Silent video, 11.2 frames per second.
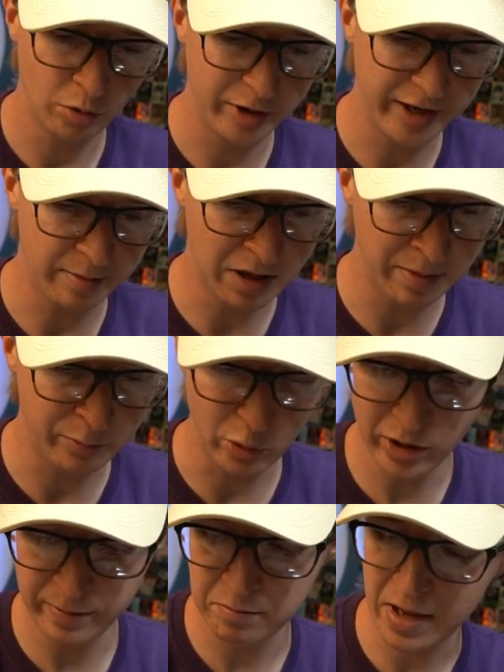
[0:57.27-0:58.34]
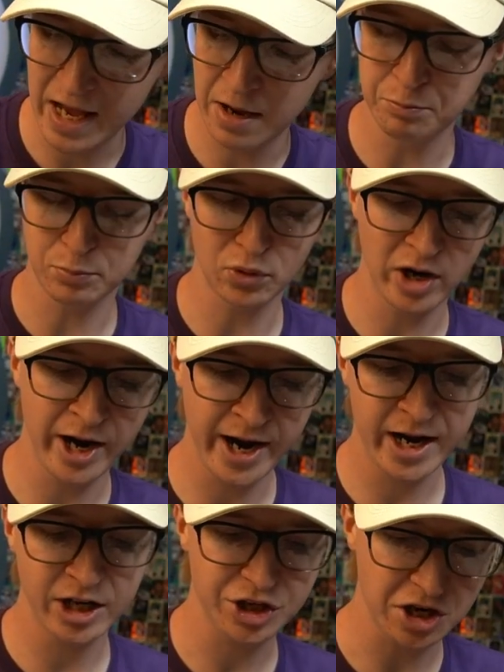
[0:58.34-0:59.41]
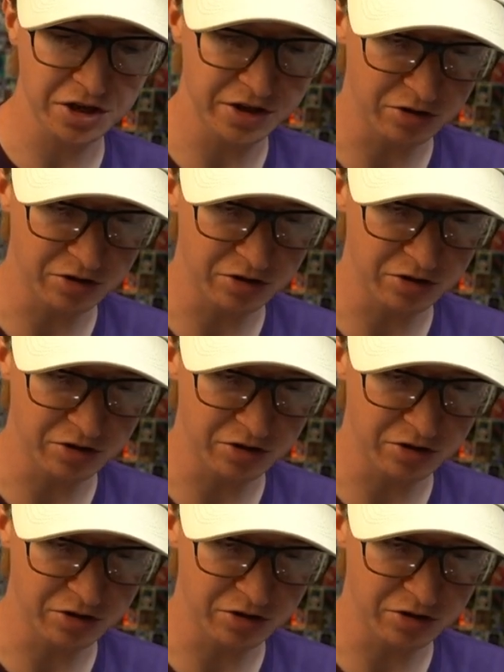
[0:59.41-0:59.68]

we got my boy Matt Brash on the